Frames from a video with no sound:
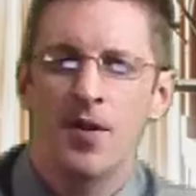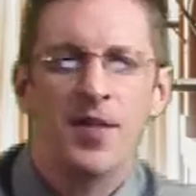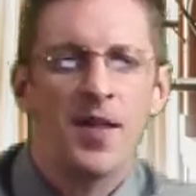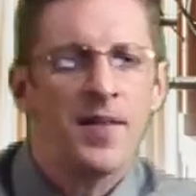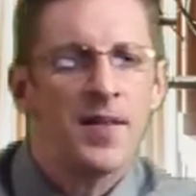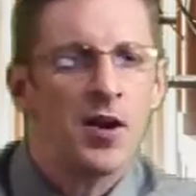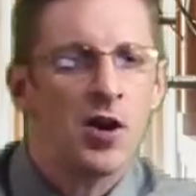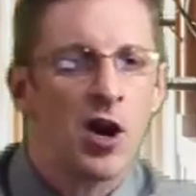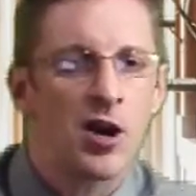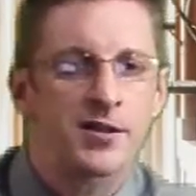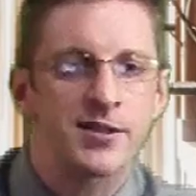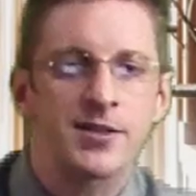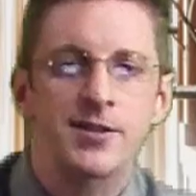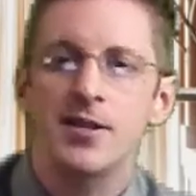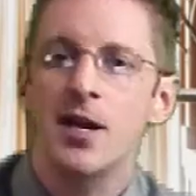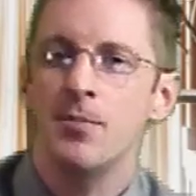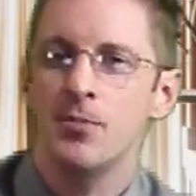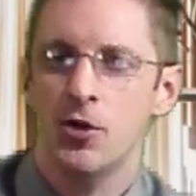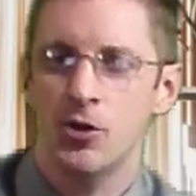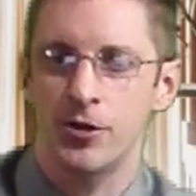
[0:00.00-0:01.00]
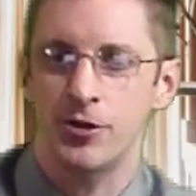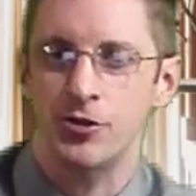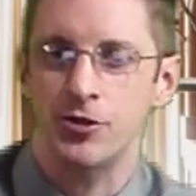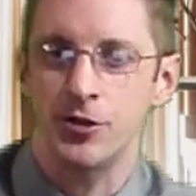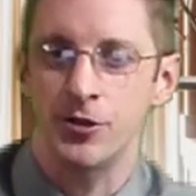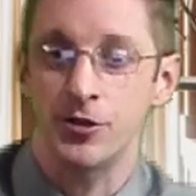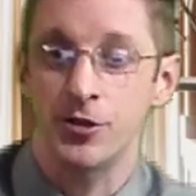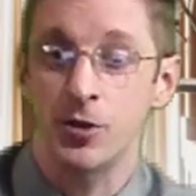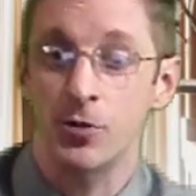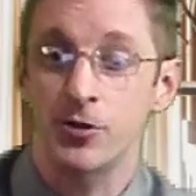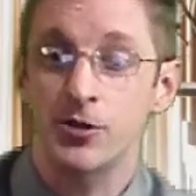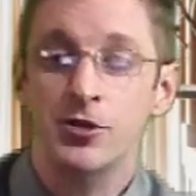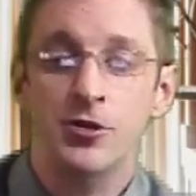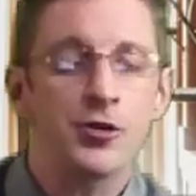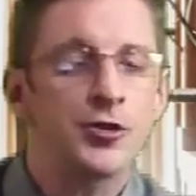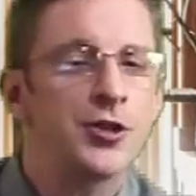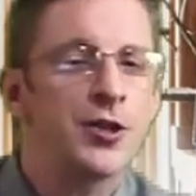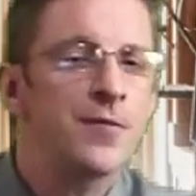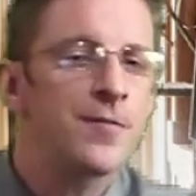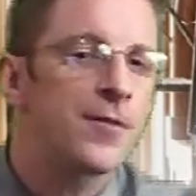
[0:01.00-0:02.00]
But then there are some Christians who are
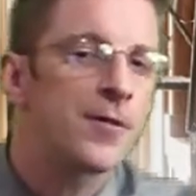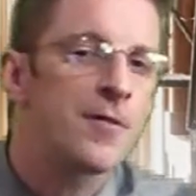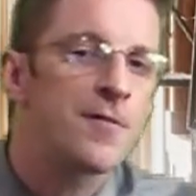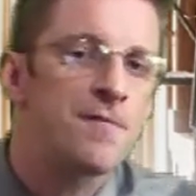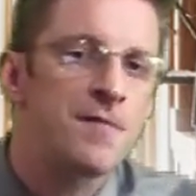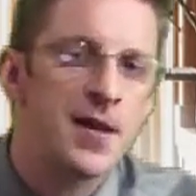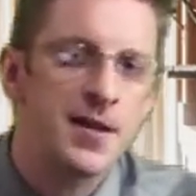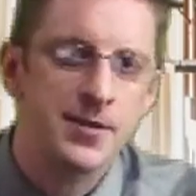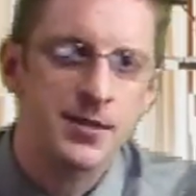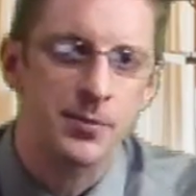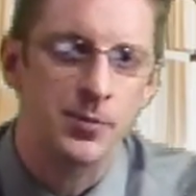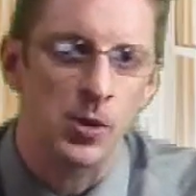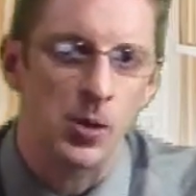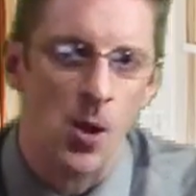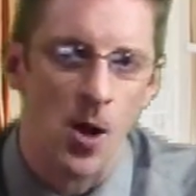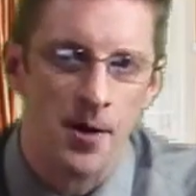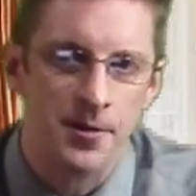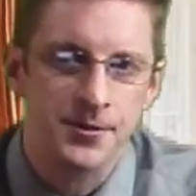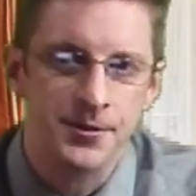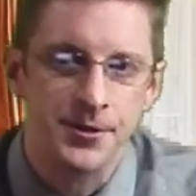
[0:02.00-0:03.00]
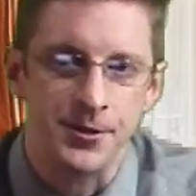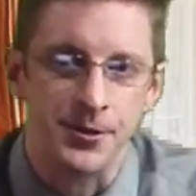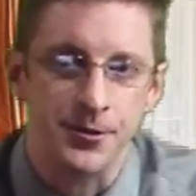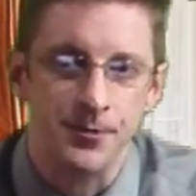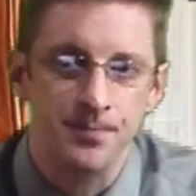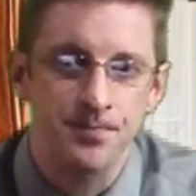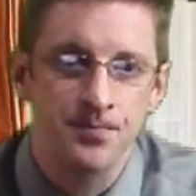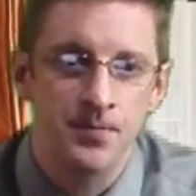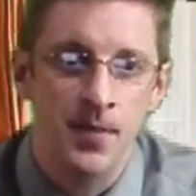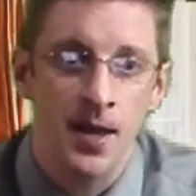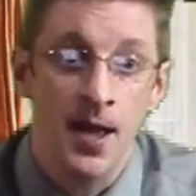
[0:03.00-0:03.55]
searching for a faith to belong to.